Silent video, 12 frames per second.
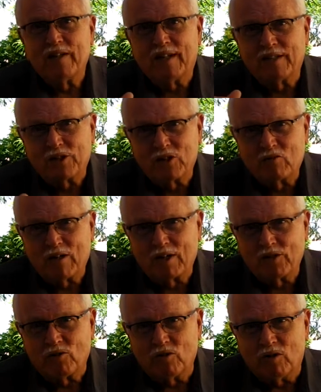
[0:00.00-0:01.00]
That's
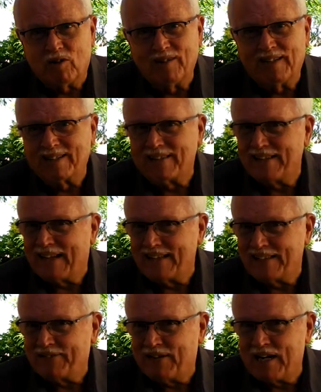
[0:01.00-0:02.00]
structural. That's
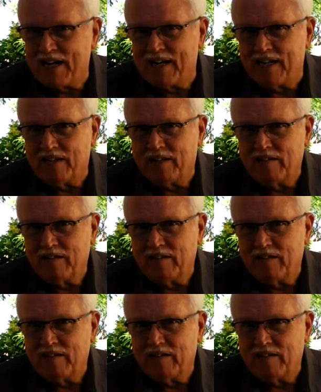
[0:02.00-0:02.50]
not divine.